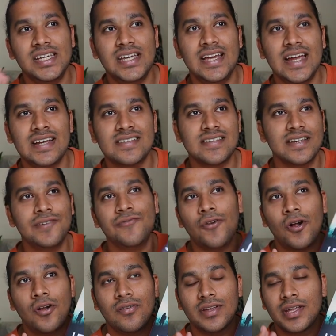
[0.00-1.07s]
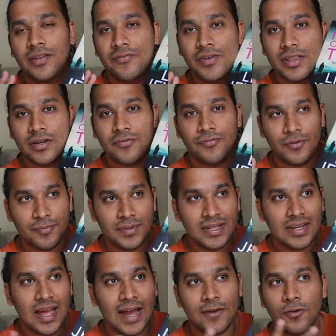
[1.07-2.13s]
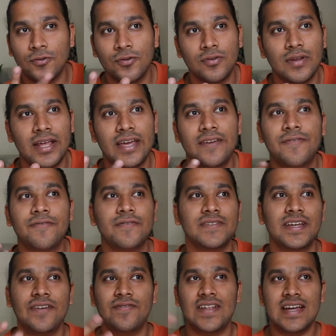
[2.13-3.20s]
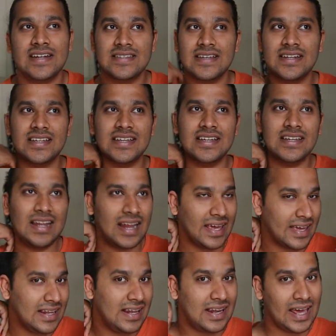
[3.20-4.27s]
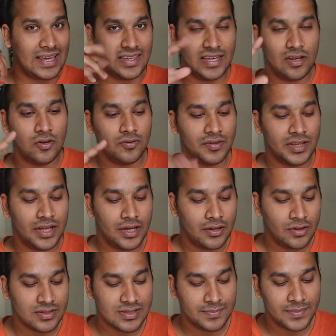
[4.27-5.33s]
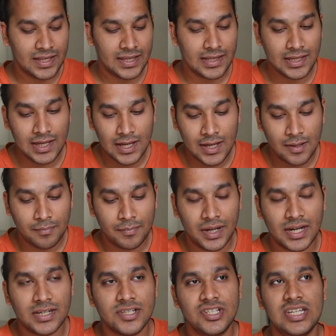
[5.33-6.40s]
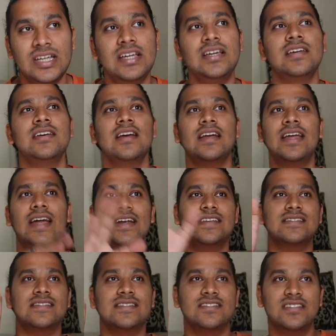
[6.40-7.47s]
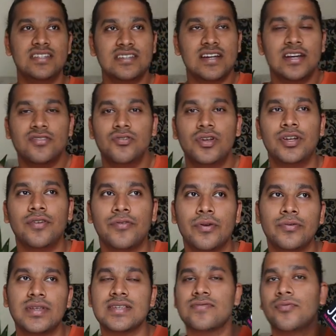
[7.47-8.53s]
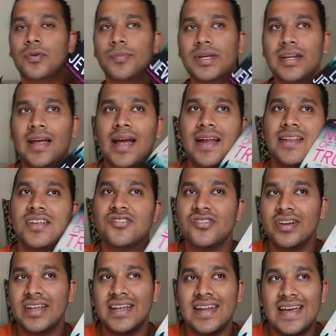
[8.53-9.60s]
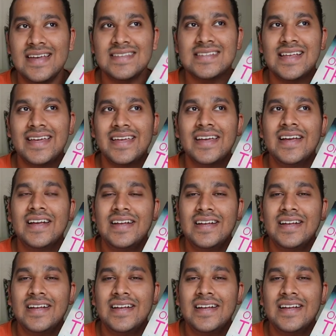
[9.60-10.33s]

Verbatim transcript: gets involved with a woman. I don't know like if there is any like liking over there or something, but she starts to interview this woman, and then she realized like